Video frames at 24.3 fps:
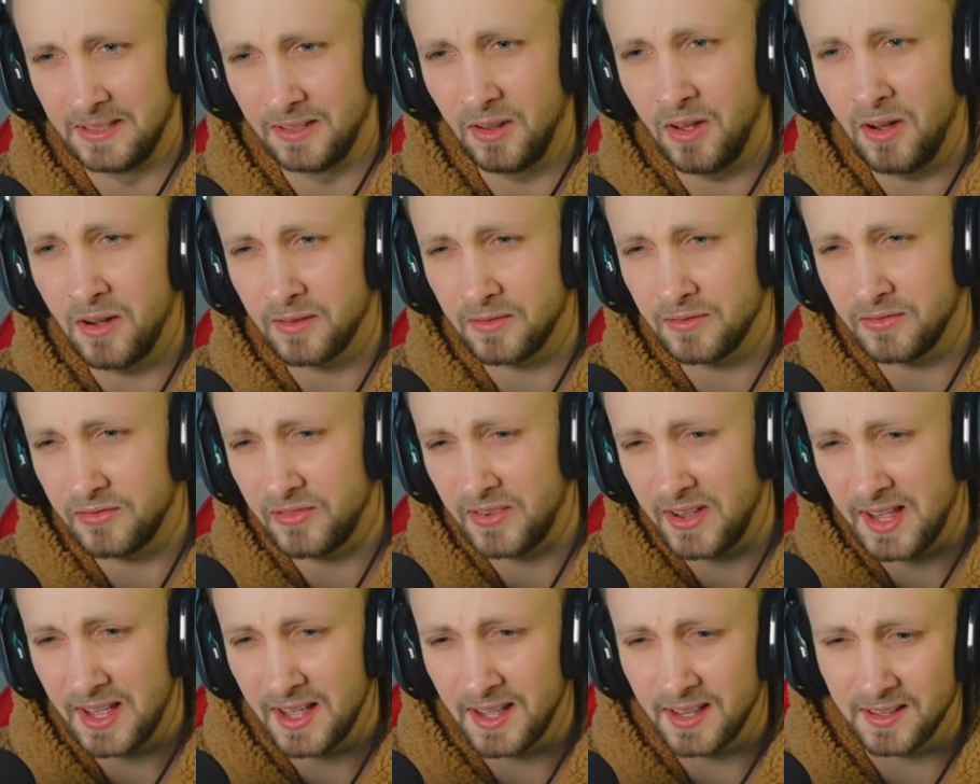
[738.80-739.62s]
Long
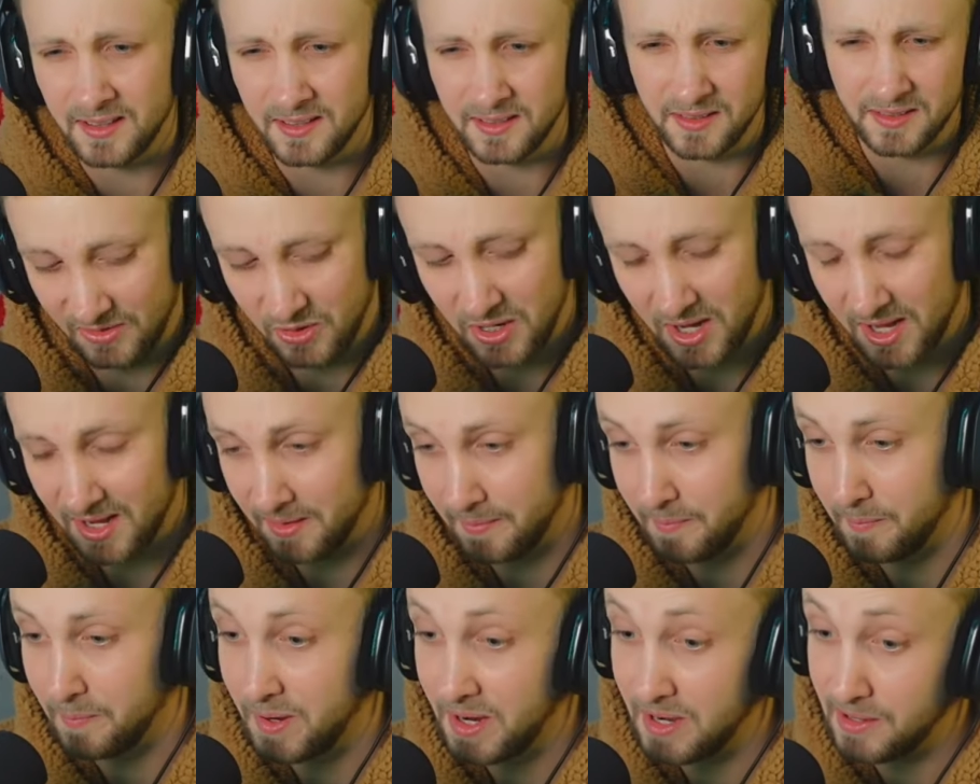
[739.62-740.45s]
Fang, you got
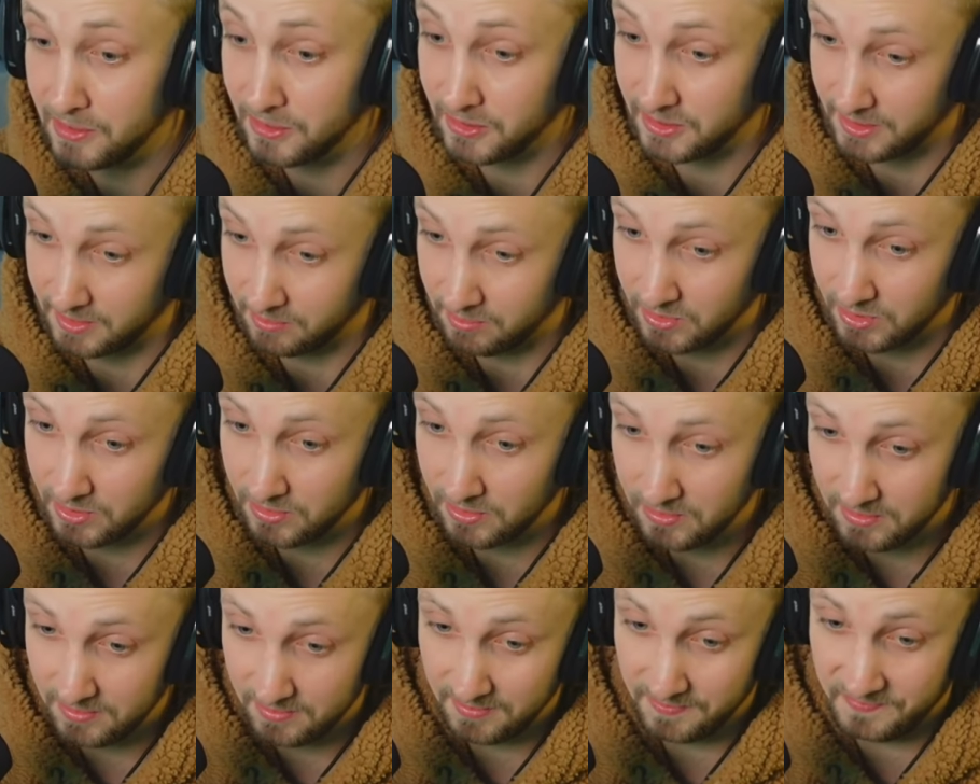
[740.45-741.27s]
embarrassed, bro.